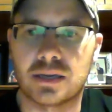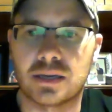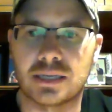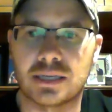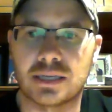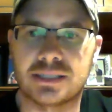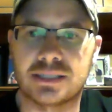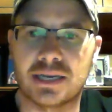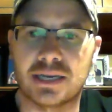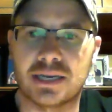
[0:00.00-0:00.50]
I
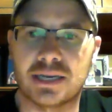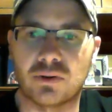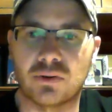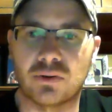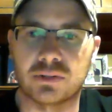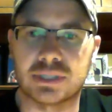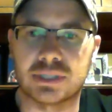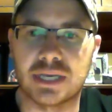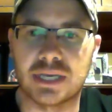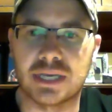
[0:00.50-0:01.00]
set a
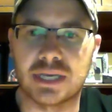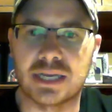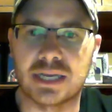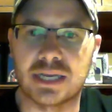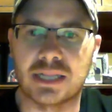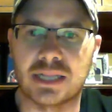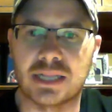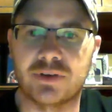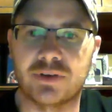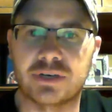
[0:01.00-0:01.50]
goal to get
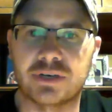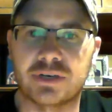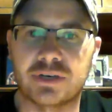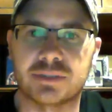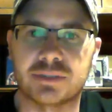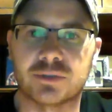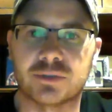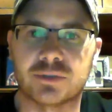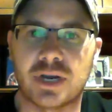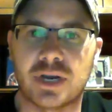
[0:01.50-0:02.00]
1,100
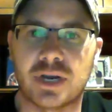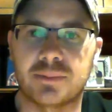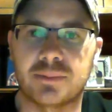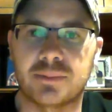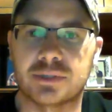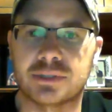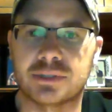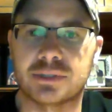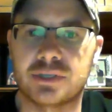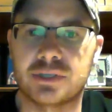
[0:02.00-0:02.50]

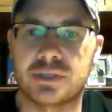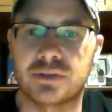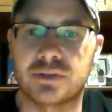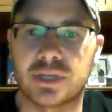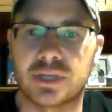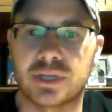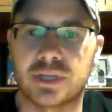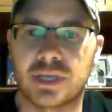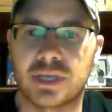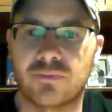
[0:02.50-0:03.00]
subscribers to do
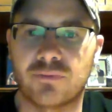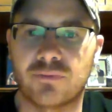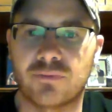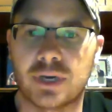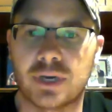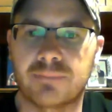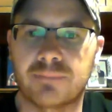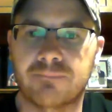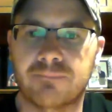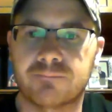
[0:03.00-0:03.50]
the
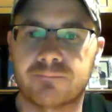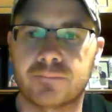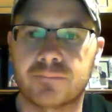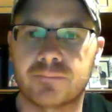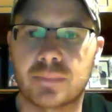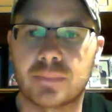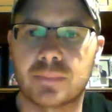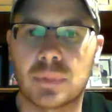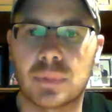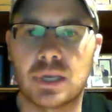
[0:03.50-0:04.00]
giveaway.
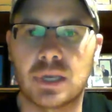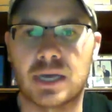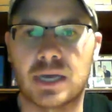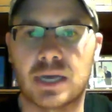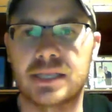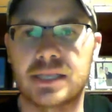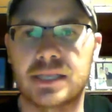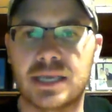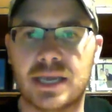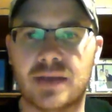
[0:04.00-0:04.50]

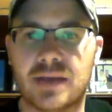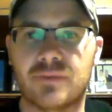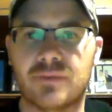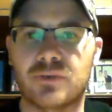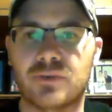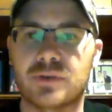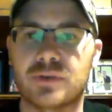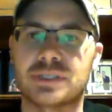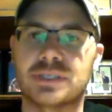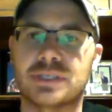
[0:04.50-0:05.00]
I think
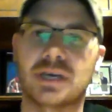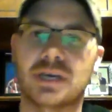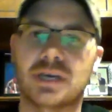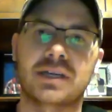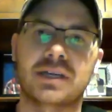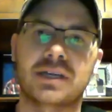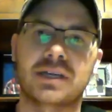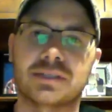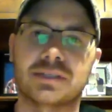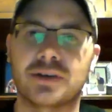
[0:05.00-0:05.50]
everyone that's on
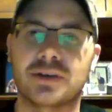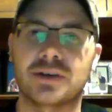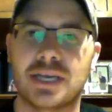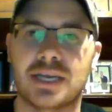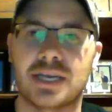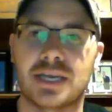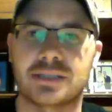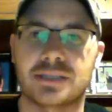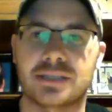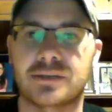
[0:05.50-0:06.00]
here is
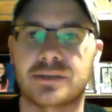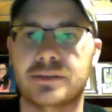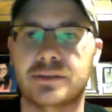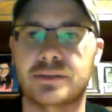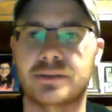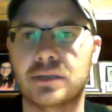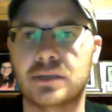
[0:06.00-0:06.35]
already entered.